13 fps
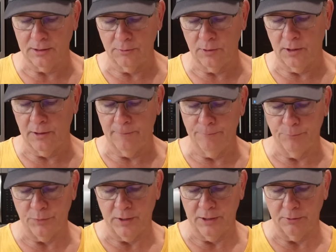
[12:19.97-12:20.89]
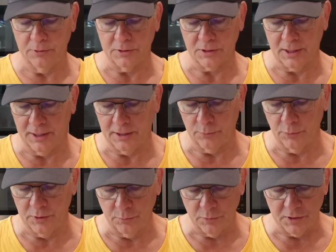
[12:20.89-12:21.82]
that was kind of
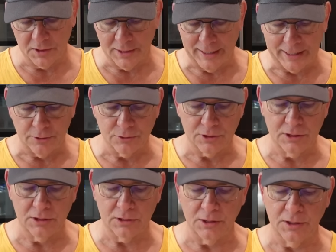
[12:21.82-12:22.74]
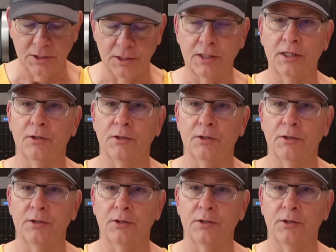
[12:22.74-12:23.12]
with a taco seasoning,